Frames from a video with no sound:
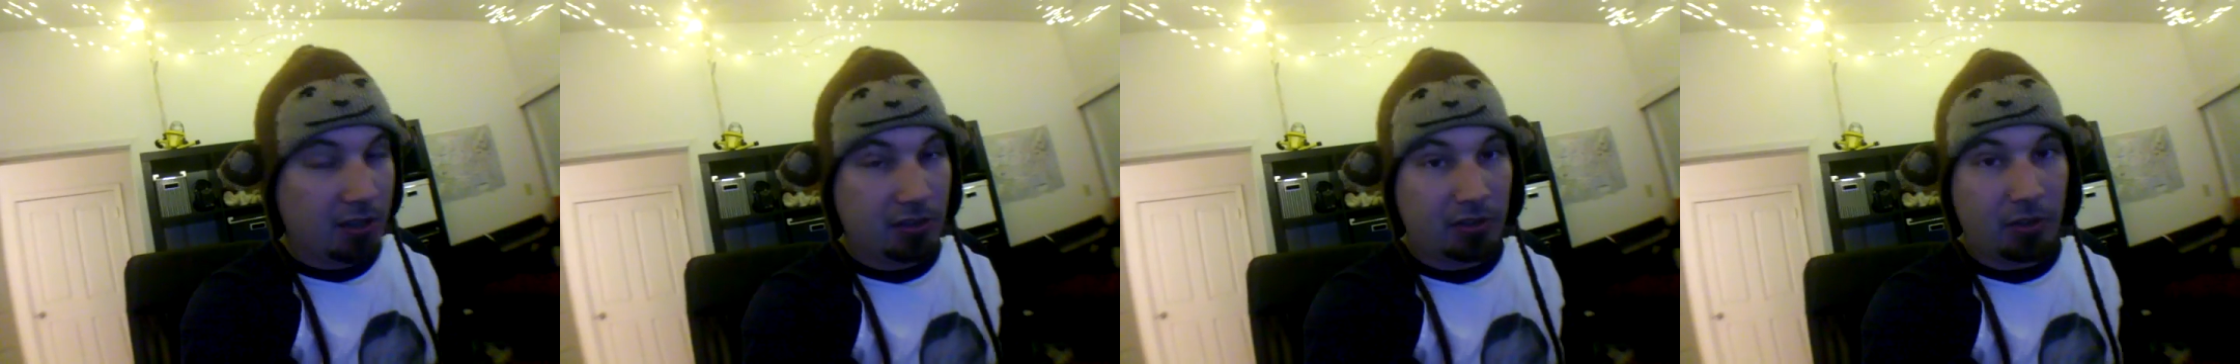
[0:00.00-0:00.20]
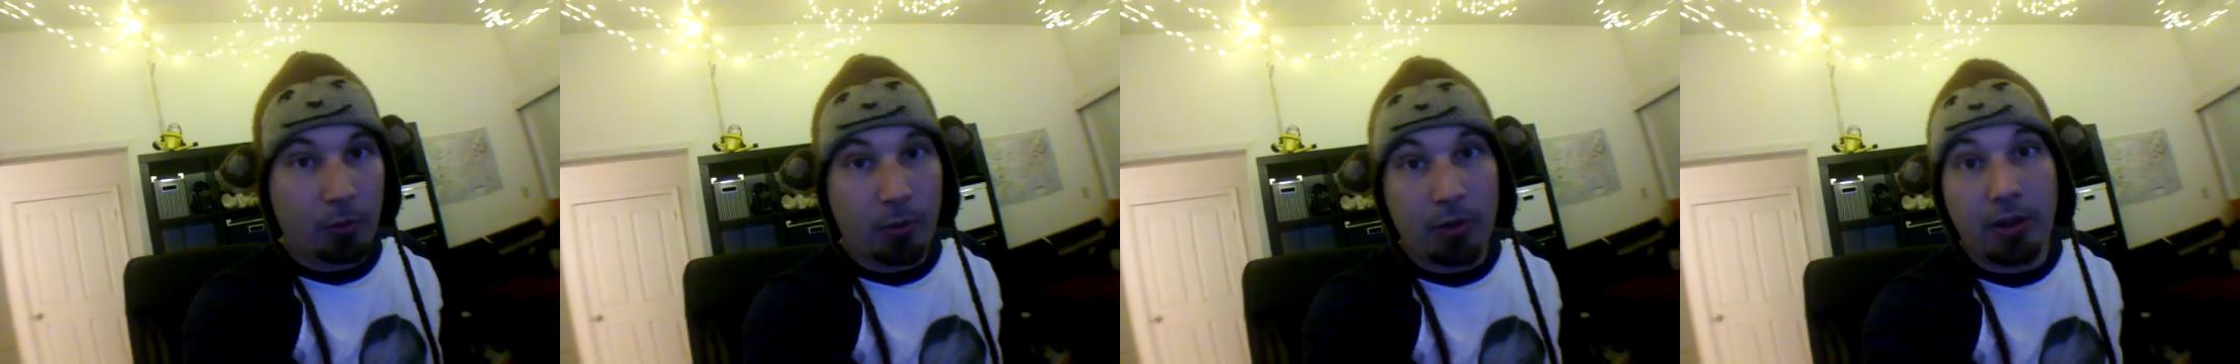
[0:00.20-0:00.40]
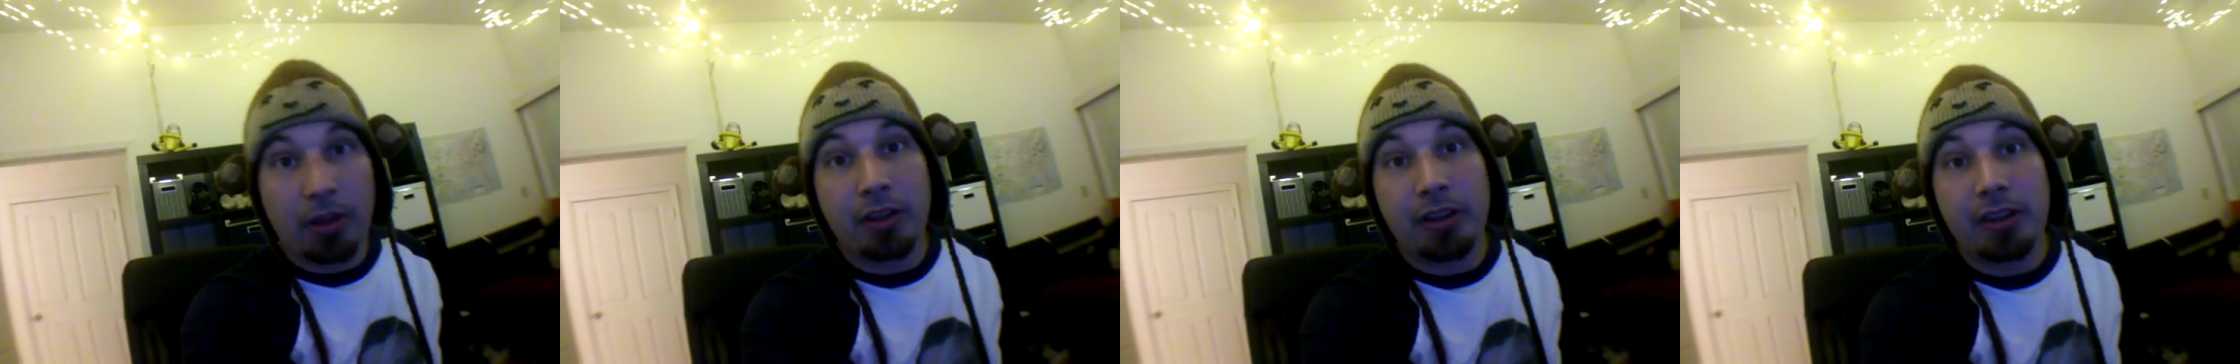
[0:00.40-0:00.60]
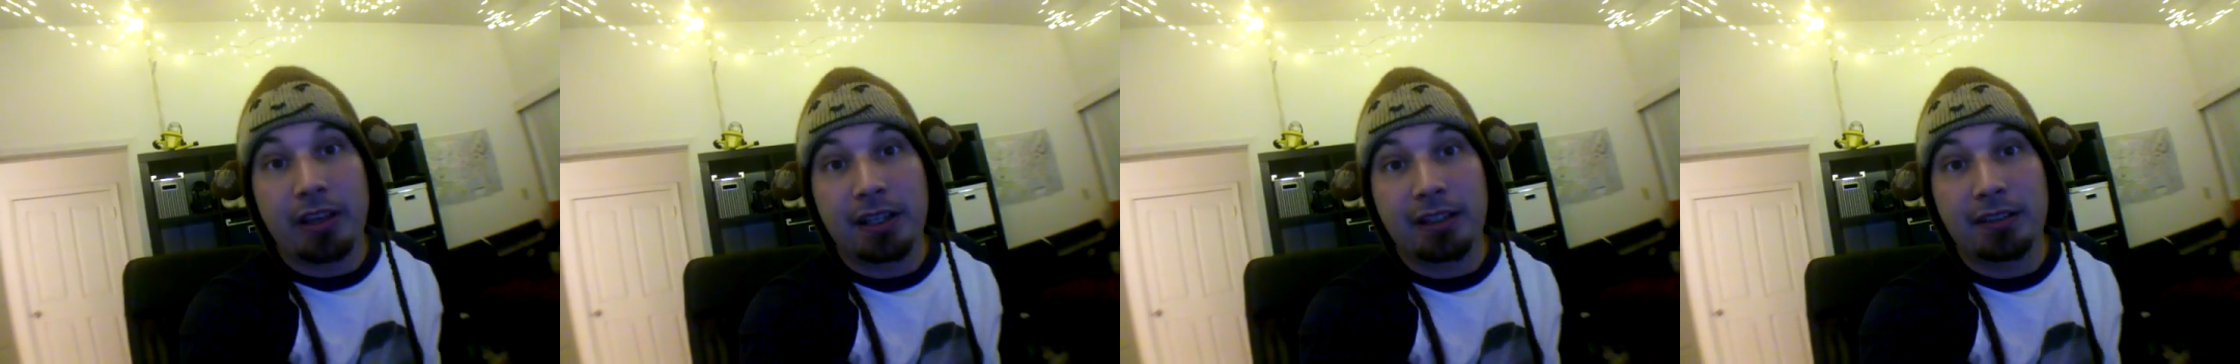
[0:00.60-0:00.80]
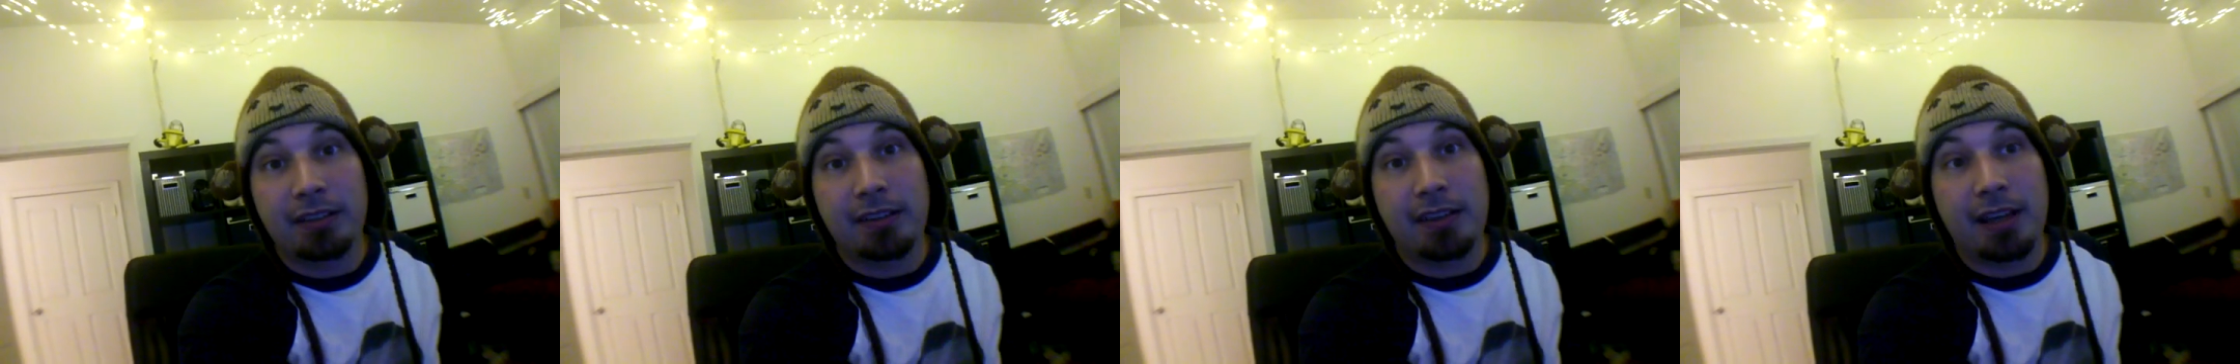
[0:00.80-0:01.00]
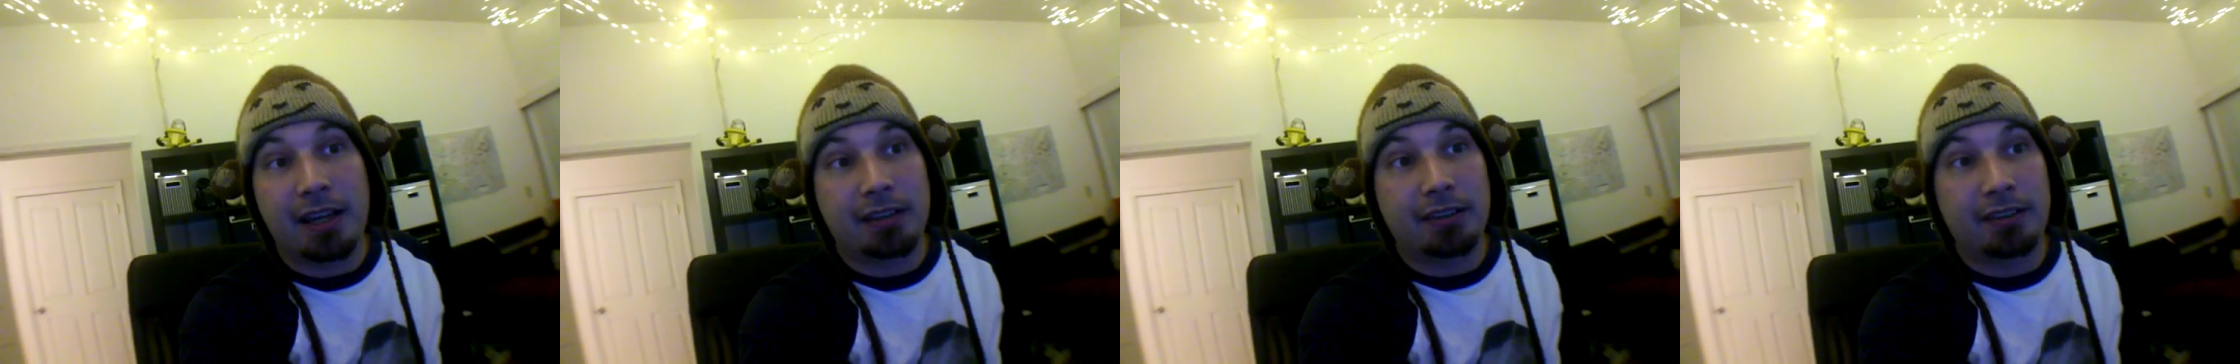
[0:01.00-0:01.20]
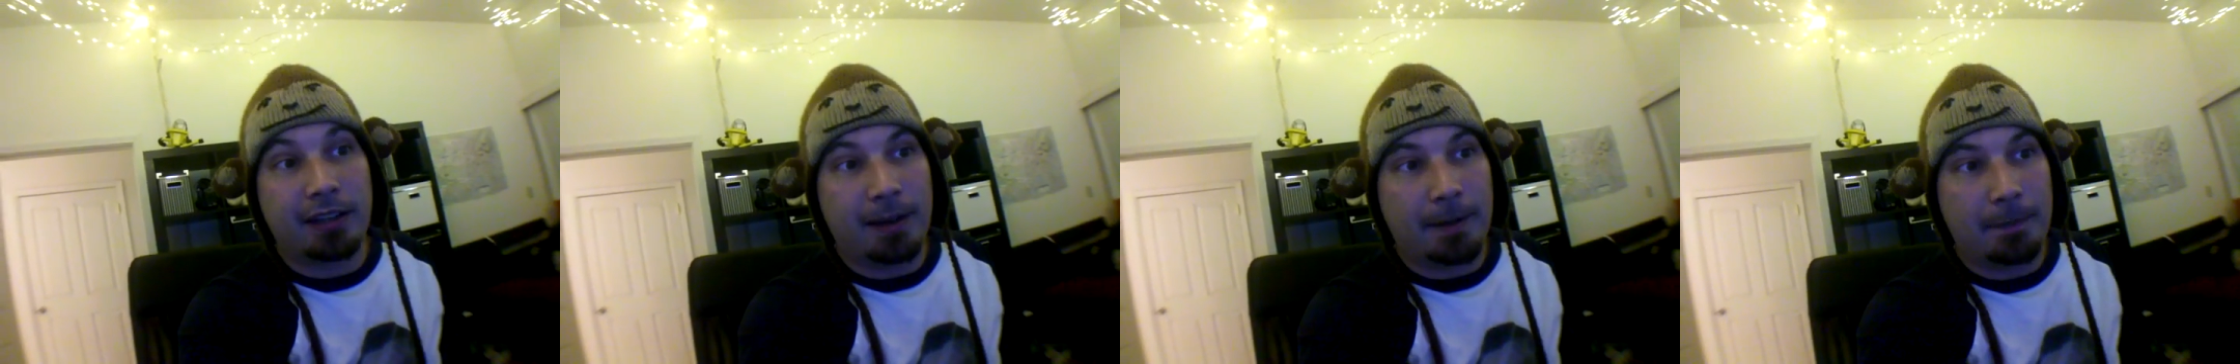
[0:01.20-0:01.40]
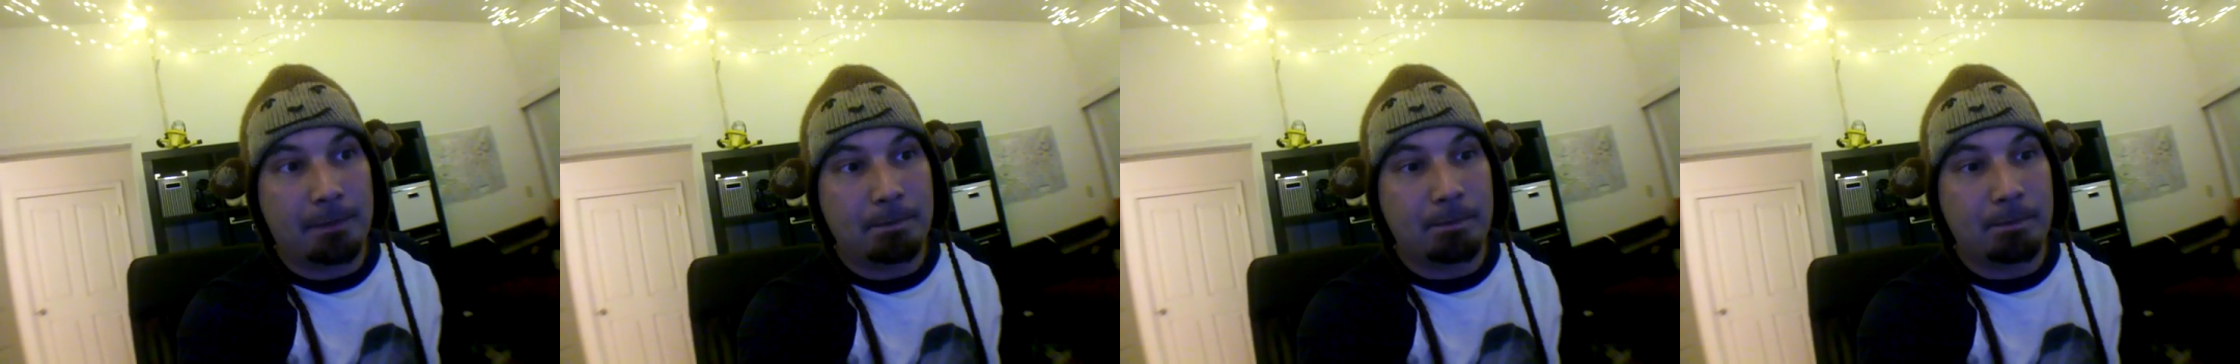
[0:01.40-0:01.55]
So one of the things that